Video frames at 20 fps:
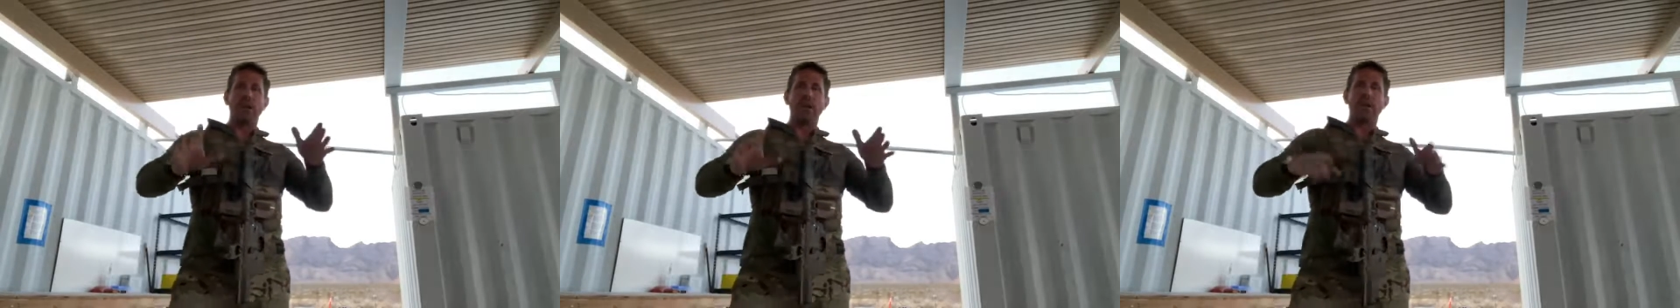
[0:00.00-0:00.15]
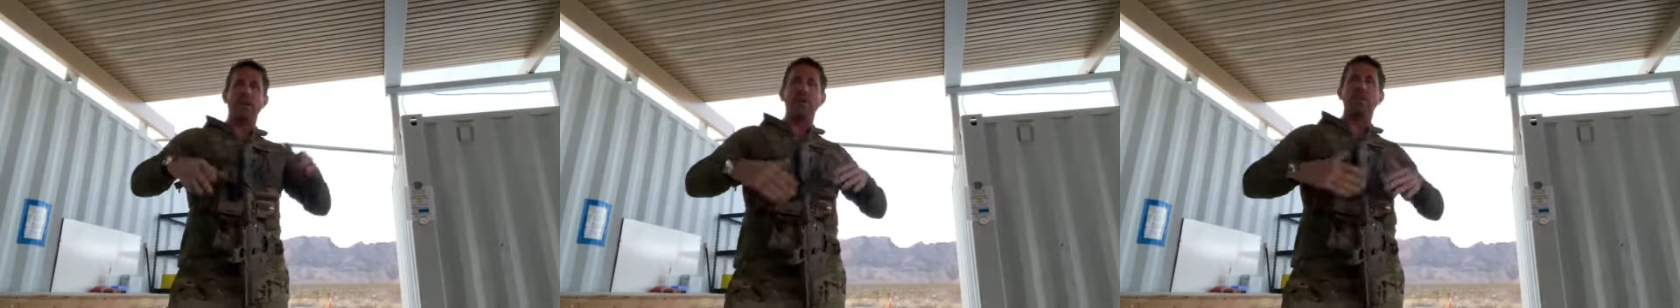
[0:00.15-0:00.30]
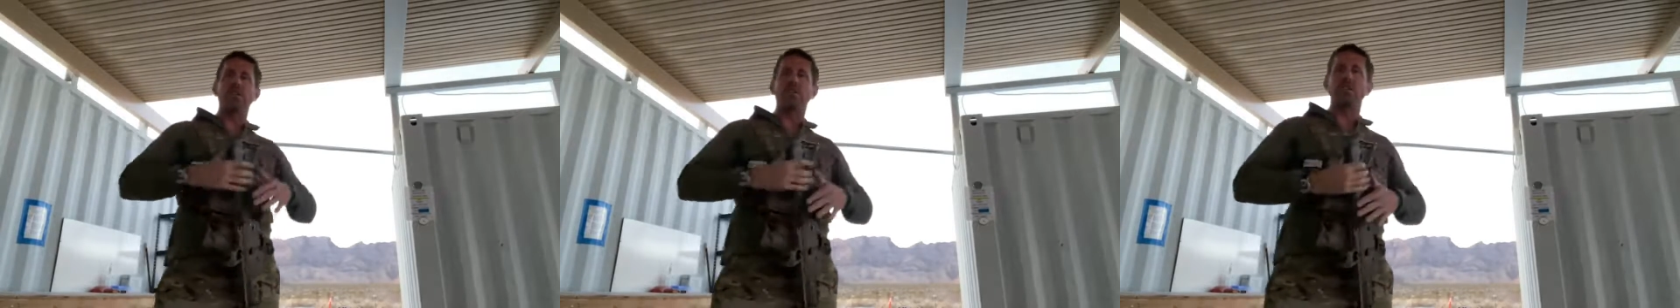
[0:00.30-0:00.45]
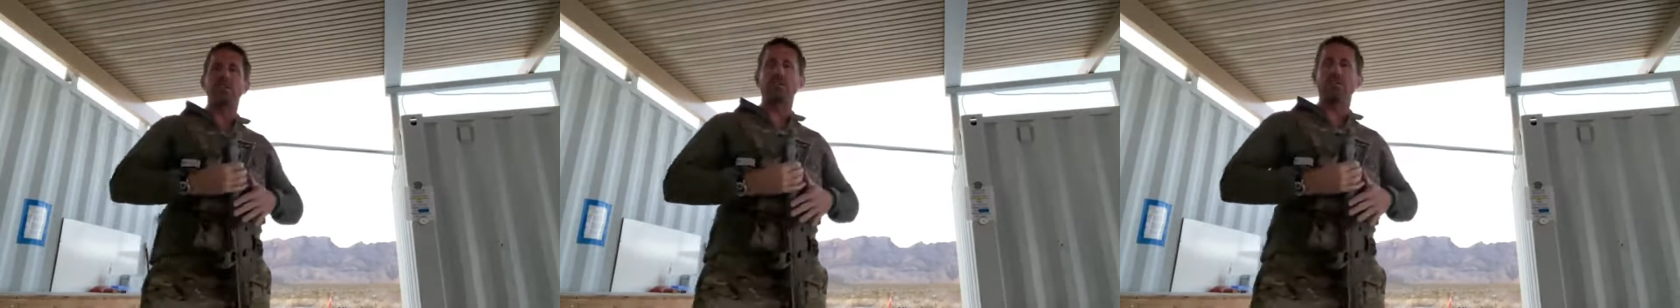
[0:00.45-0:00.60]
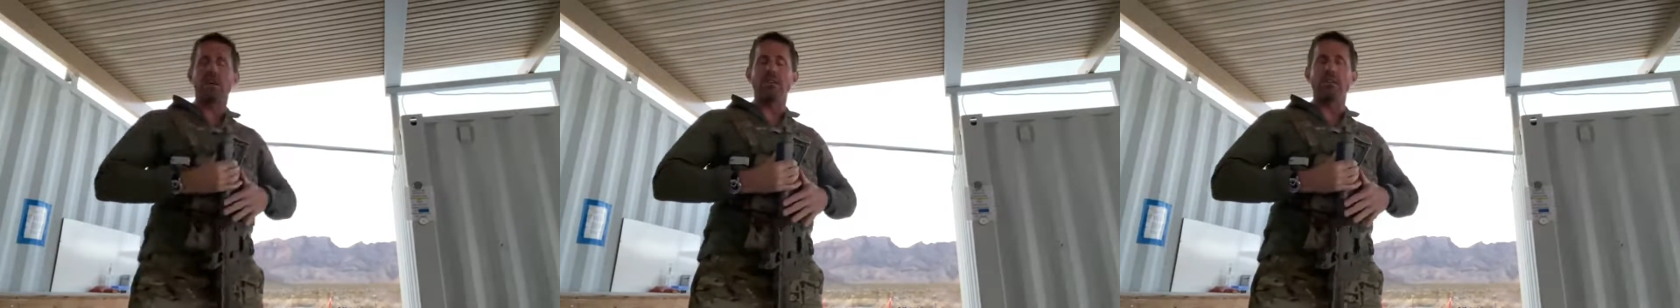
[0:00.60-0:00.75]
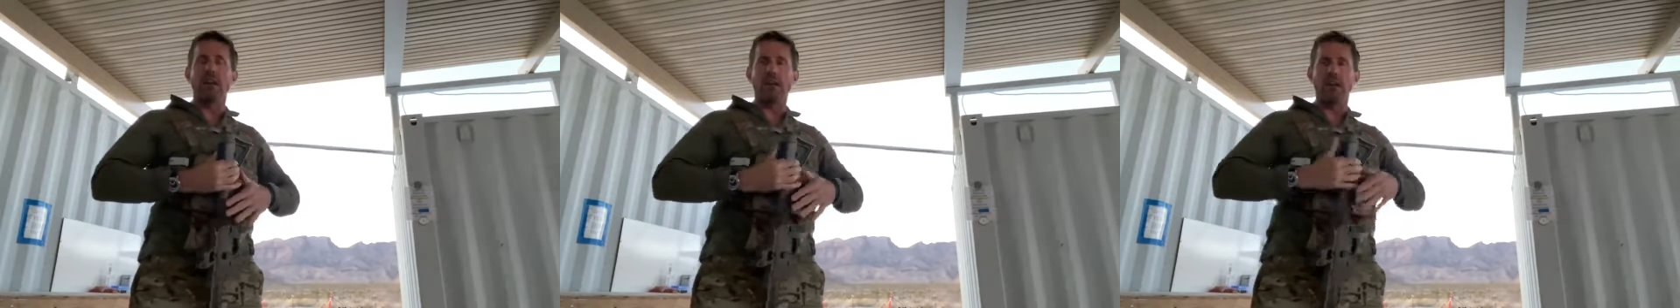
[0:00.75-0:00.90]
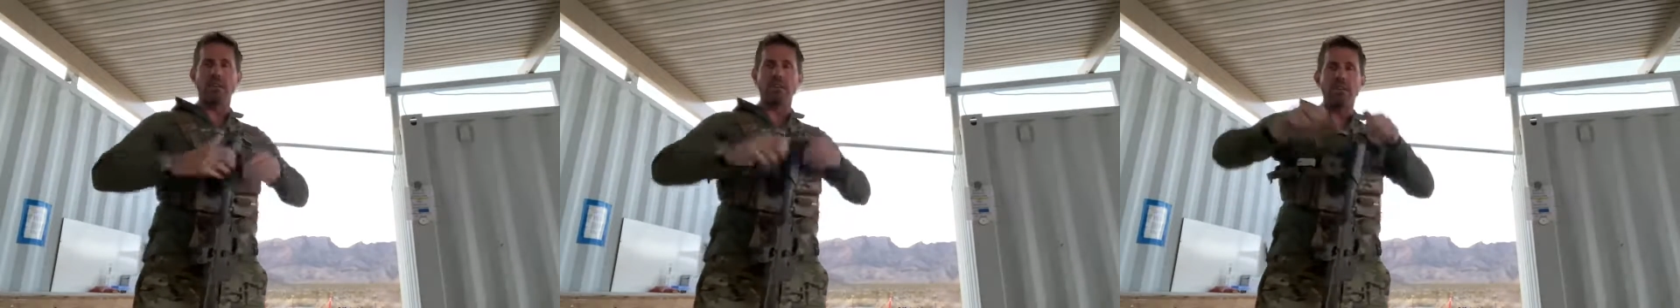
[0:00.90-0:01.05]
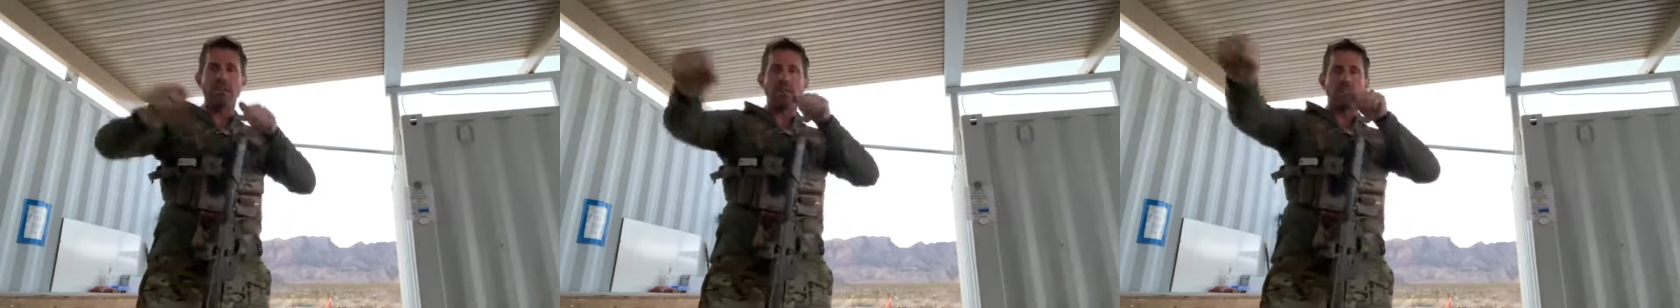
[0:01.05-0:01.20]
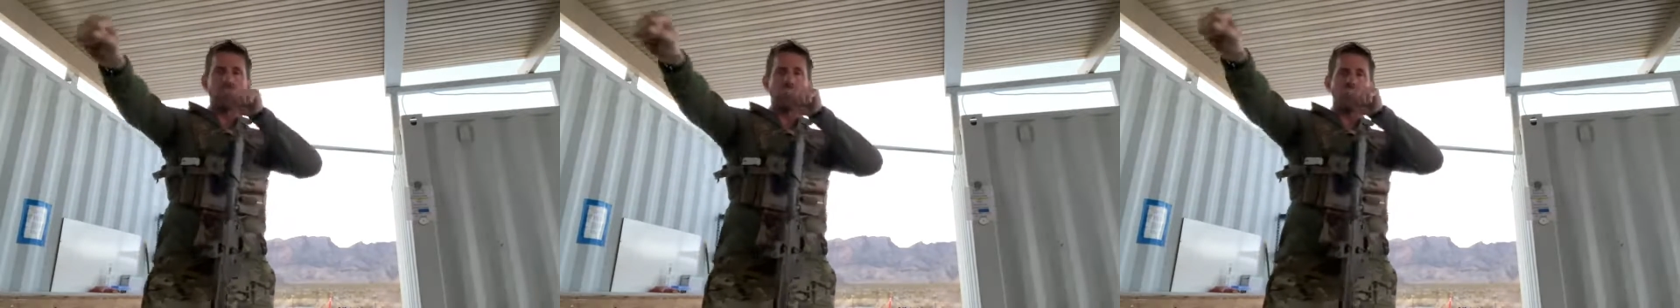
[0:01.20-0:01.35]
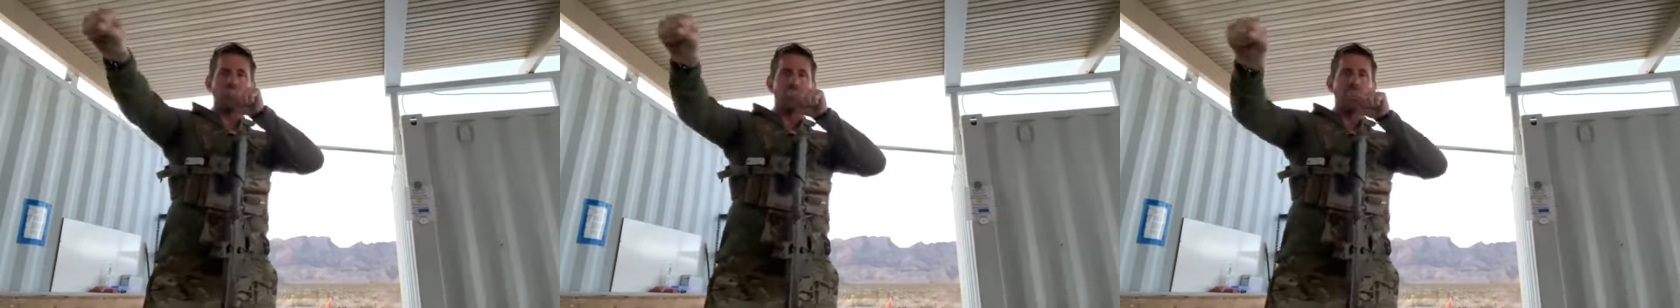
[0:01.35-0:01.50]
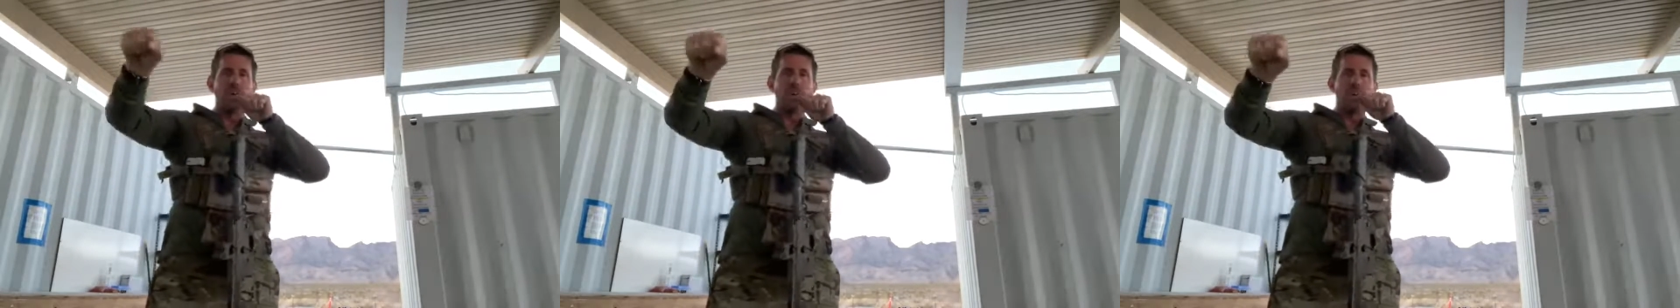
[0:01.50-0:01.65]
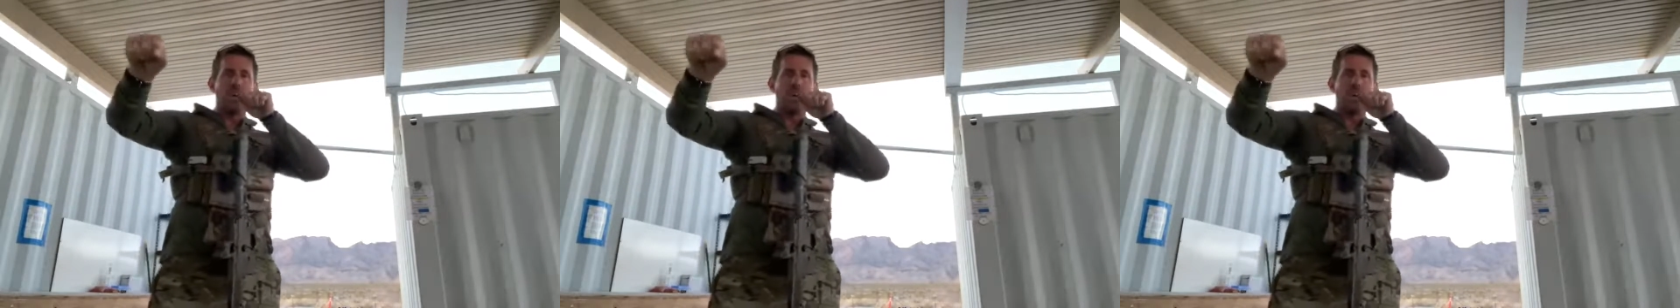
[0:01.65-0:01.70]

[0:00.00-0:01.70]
hand, even in daylight conditions,